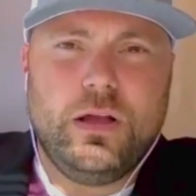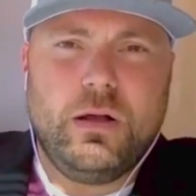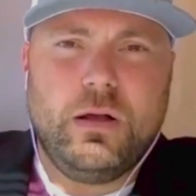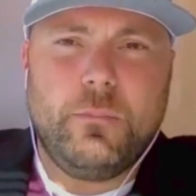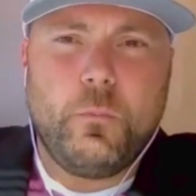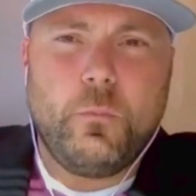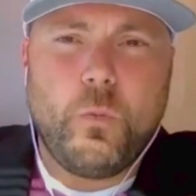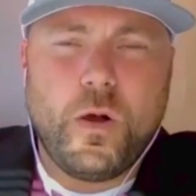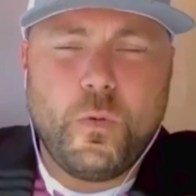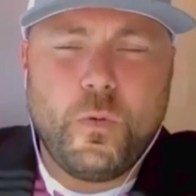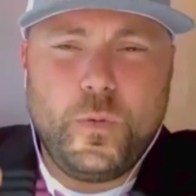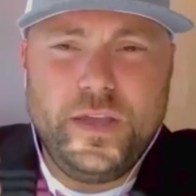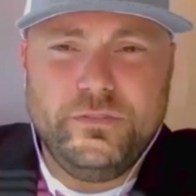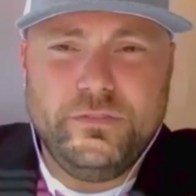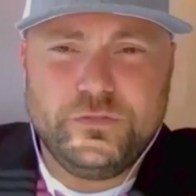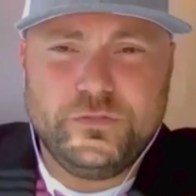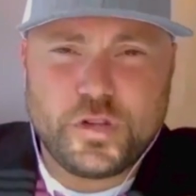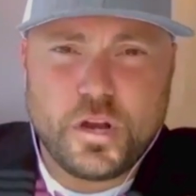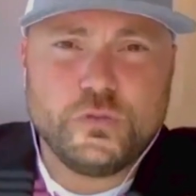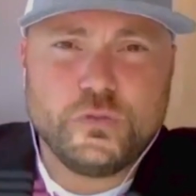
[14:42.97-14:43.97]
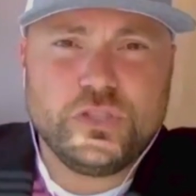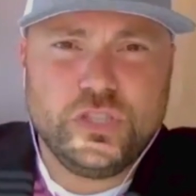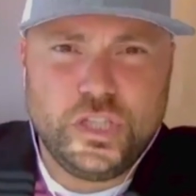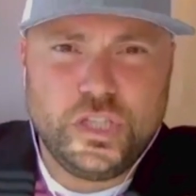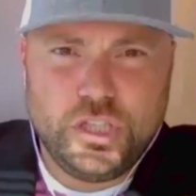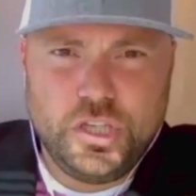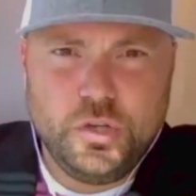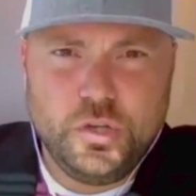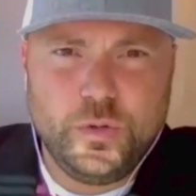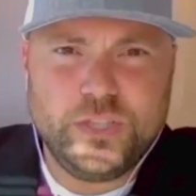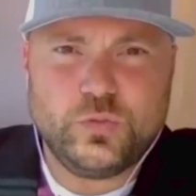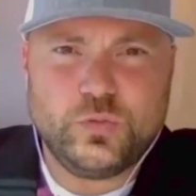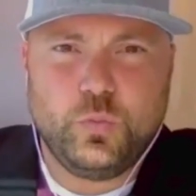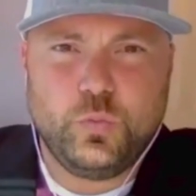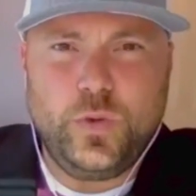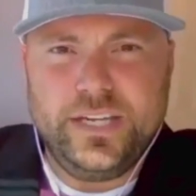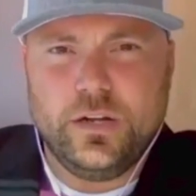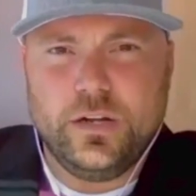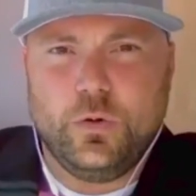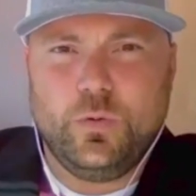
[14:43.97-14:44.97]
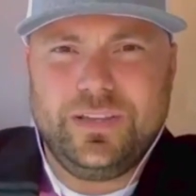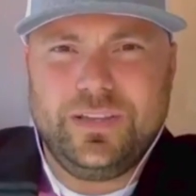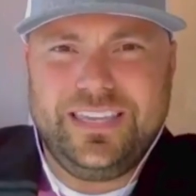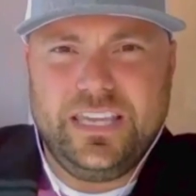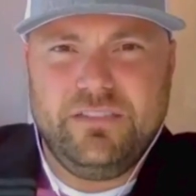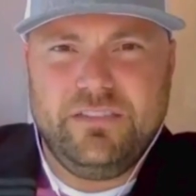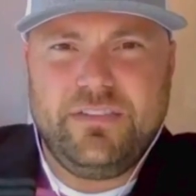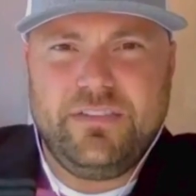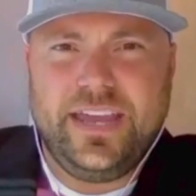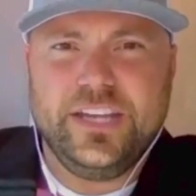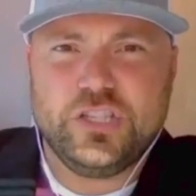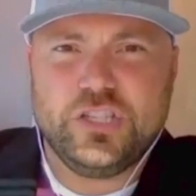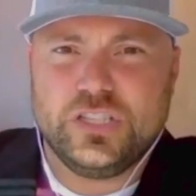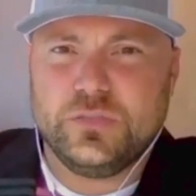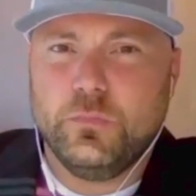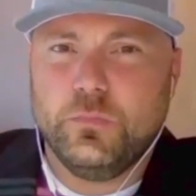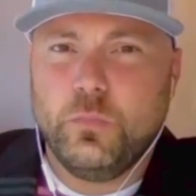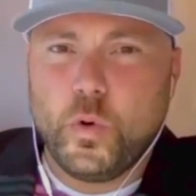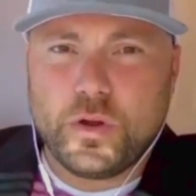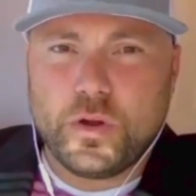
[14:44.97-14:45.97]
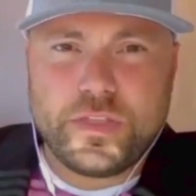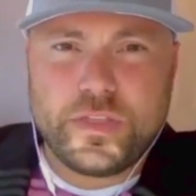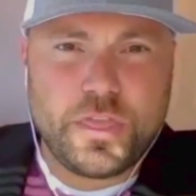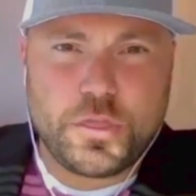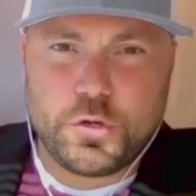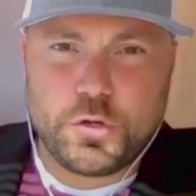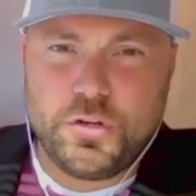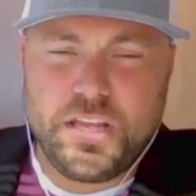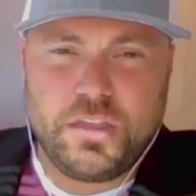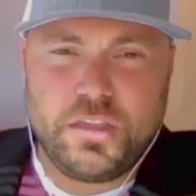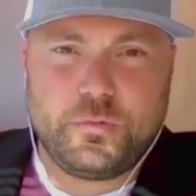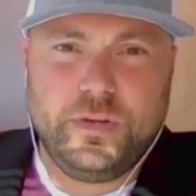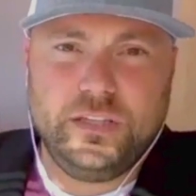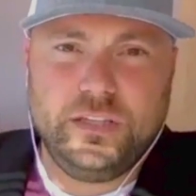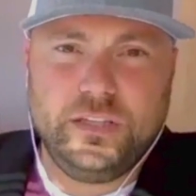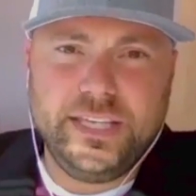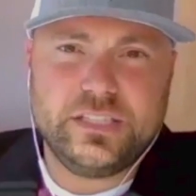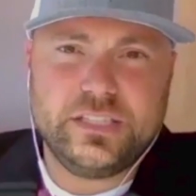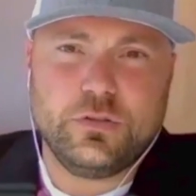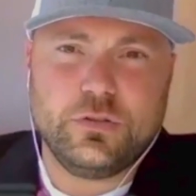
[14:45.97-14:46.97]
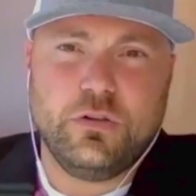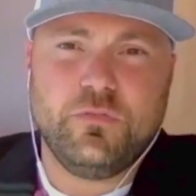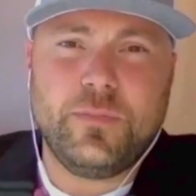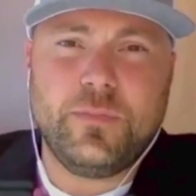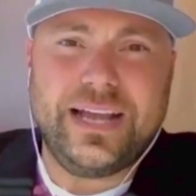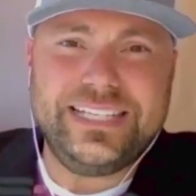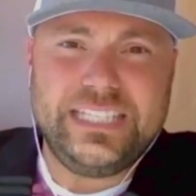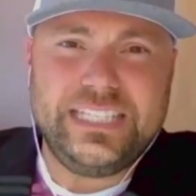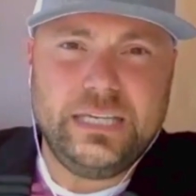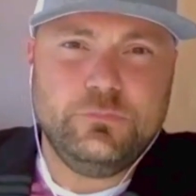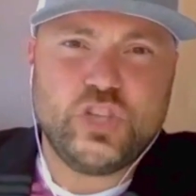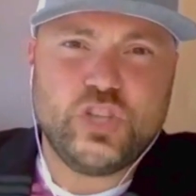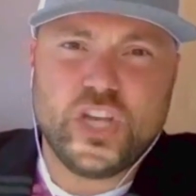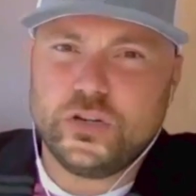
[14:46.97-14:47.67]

And so what we've chosen to do is we don't give agents more than 33 leads.